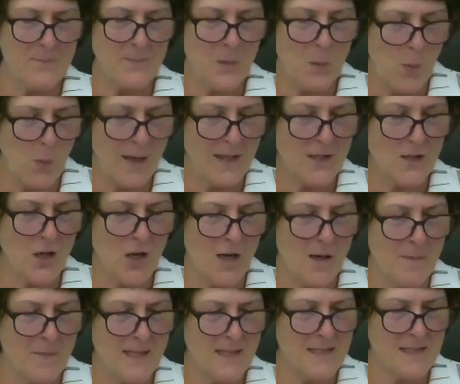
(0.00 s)
One
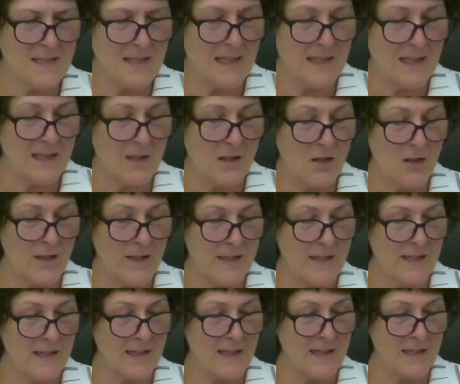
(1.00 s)
comment
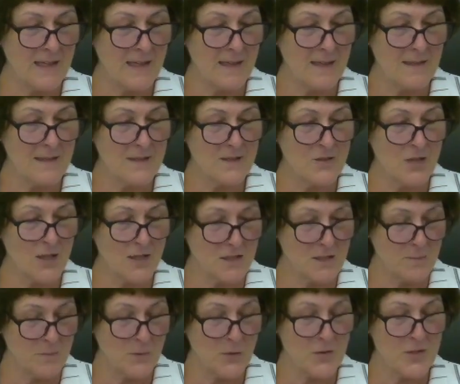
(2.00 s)
on Dr.
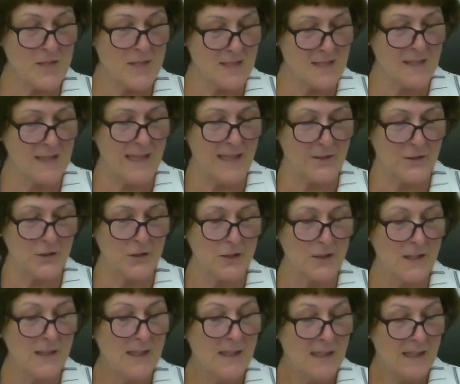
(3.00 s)
Morse's letter
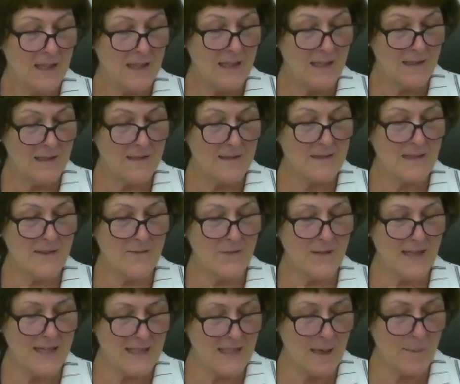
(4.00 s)

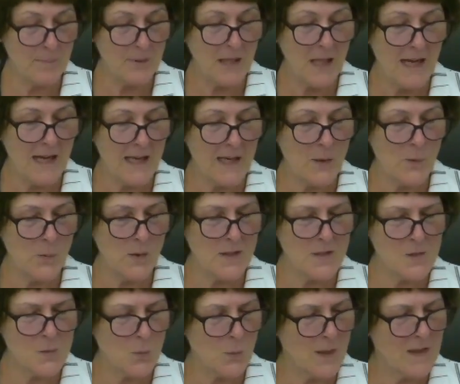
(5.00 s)
in applying
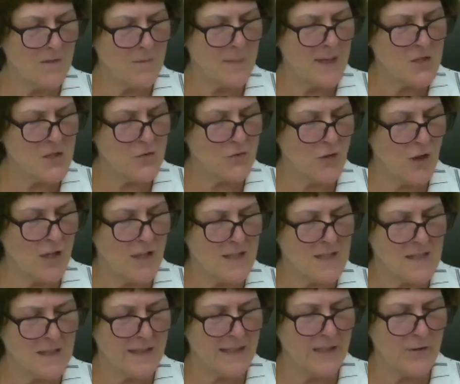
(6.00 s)
was, one of my
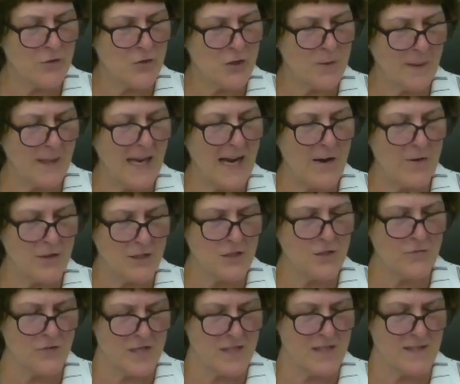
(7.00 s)
strongest leadership
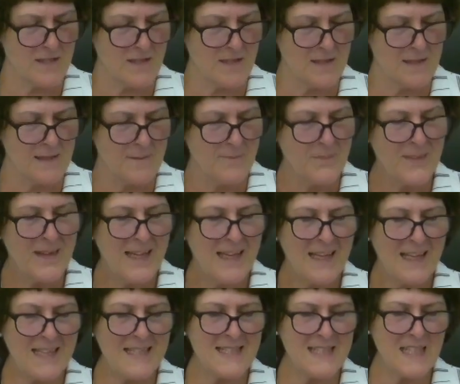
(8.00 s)
characteristics
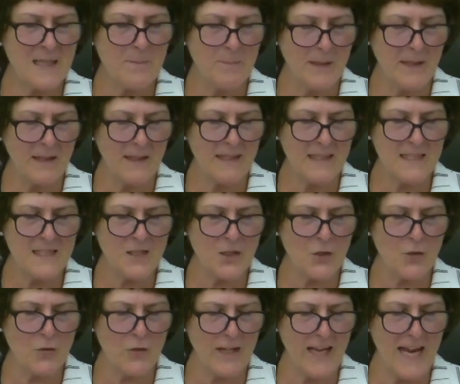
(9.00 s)
is the ability to
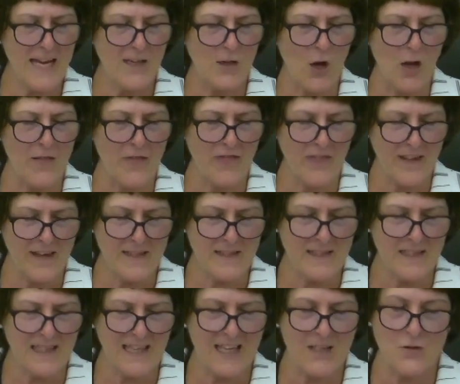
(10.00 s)
create
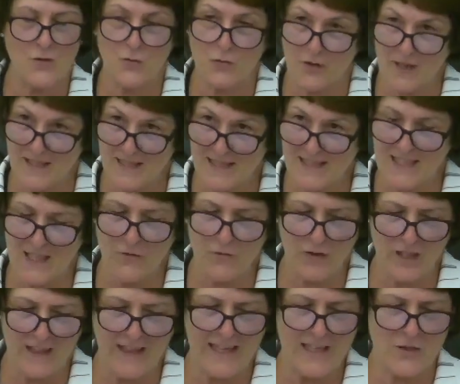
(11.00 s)
authentic and trusting
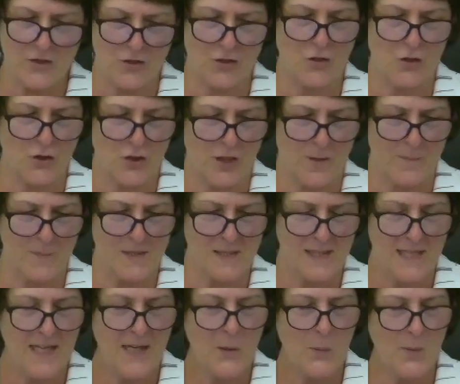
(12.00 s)
relationships
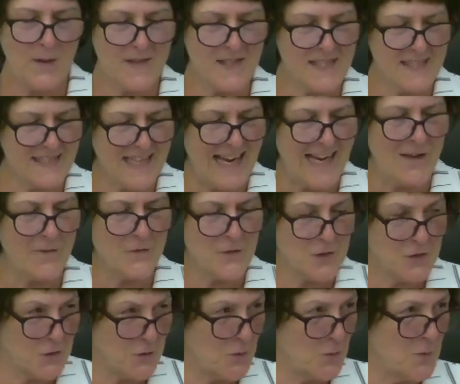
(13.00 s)
with staff,
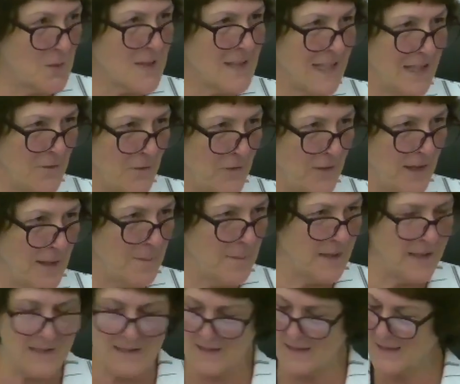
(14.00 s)
students, and
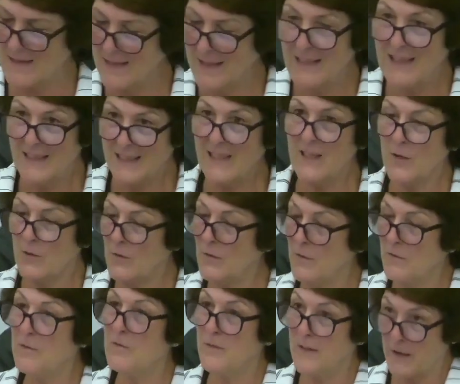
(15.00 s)
families. You know,
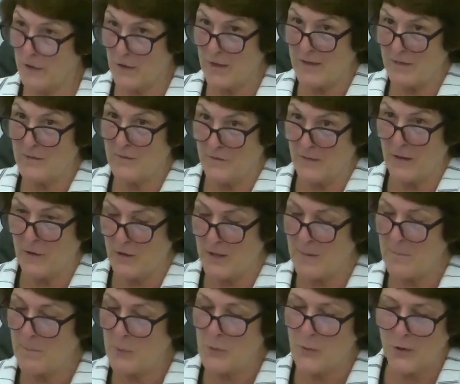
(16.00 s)
very, very
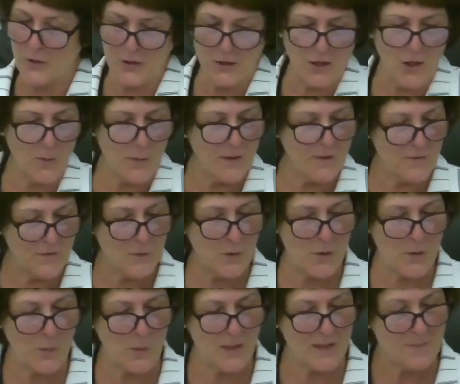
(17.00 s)
important going
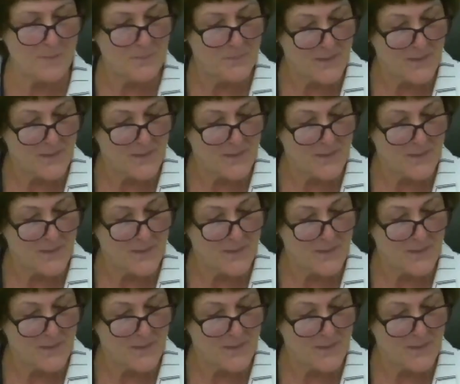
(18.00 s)
forward.